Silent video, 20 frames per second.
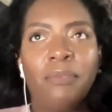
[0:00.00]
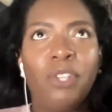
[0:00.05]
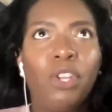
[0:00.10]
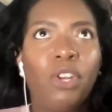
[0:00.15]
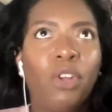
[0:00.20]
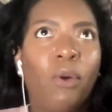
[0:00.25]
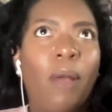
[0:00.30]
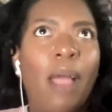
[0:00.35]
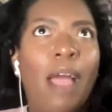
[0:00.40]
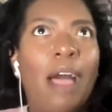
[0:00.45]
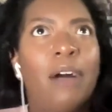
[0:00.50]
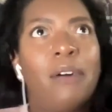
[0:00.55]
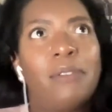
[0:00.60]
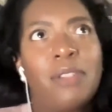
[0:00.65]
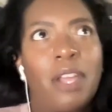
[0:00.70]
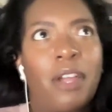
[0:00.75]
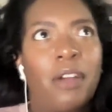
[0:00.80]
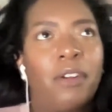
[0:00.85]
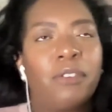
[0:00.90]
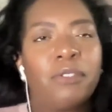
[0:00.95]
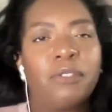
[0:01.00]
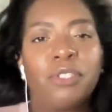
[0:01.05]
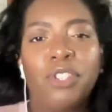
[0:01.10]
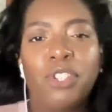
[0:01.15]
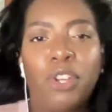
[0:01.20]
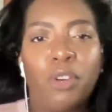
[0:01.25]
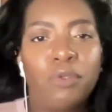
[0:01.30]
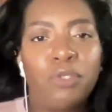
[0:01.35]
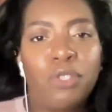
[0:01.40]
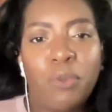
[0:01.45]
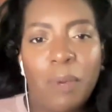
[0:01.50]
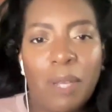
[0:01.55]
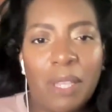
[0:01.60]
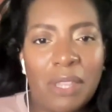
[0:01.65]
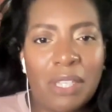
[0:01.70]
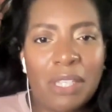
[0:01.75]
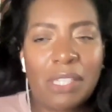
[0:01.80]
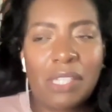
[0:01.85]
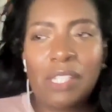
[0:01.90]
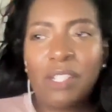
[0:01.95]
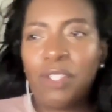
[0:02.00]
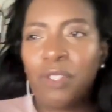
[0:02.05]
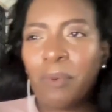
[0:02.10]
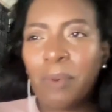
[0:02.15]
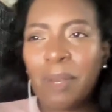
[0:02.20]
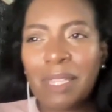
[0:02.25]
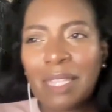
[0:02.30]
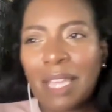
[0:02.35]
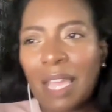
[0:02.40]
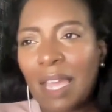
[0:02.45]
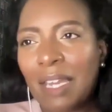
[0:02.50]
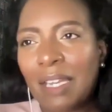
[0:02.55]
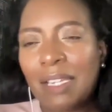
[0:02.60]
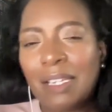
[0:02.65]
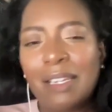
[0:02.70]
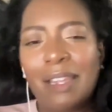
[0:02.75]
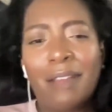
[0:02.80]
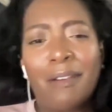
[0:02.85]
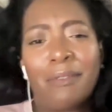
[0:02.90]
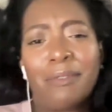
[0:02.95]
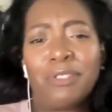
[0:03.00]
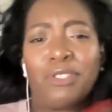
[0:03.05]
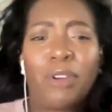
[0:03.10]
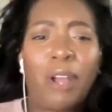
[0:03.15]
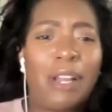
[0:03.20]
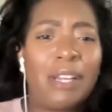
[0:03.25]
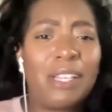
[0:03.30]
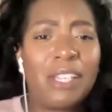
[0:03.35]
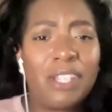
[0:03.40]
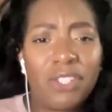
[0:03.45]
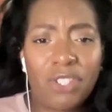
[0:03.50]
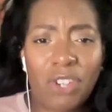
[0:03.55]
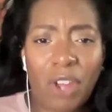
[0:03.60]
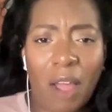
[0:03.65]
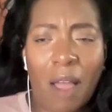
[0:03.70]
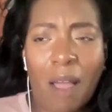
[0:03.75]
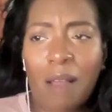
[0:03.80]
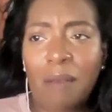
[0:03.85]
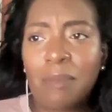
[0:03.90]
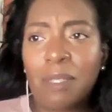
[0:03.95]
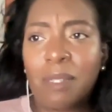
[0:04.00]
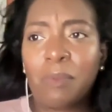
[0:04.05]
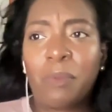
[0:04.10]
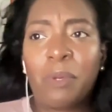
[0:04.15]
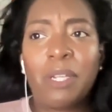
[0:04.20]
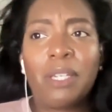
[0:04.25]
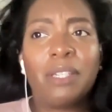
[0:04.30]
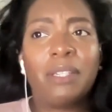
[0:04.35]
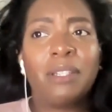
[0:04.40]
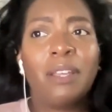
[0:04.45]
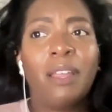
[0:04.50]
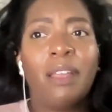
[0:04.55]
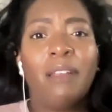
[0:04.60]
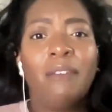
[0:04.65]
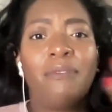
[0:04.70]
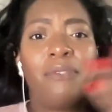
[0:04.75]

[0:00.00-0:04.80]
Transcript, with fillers: you know how they're you know doing this and doing that and they're trying to get jobs when